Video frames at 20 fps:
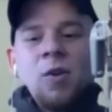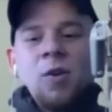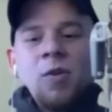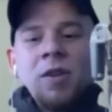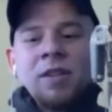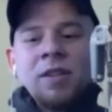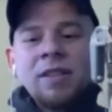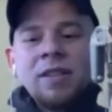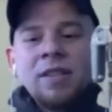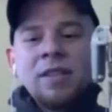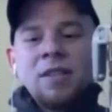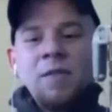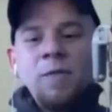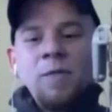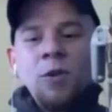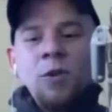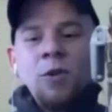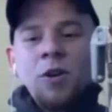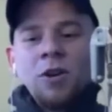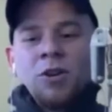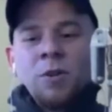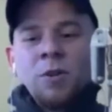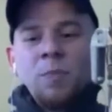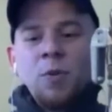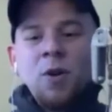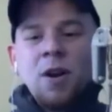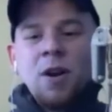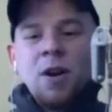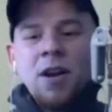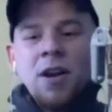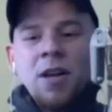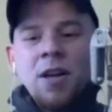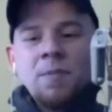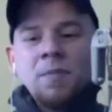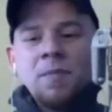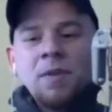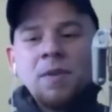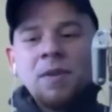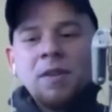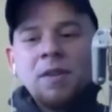this is the 400
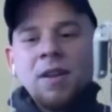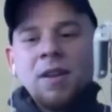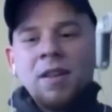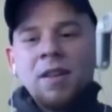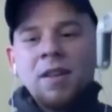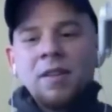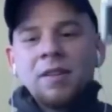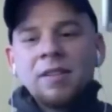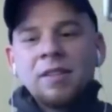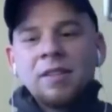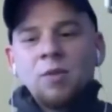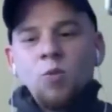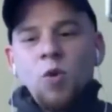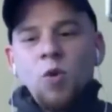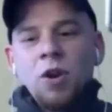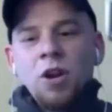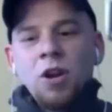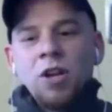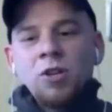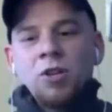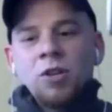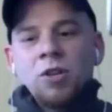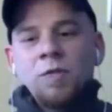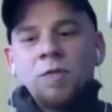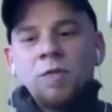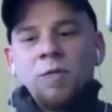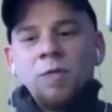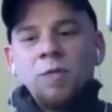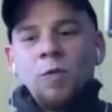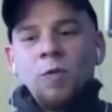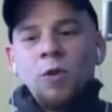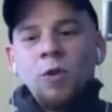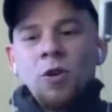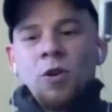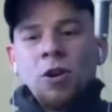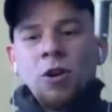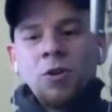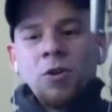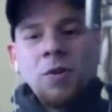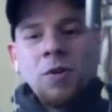prime, and this is the 100 to
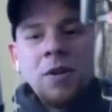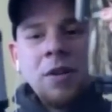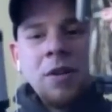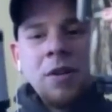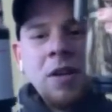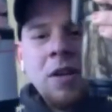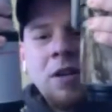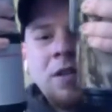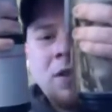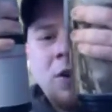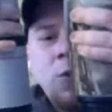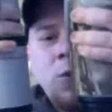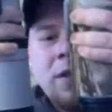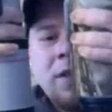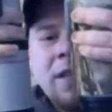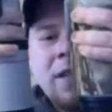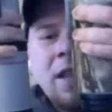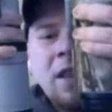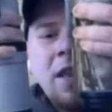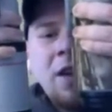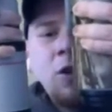400. So you could see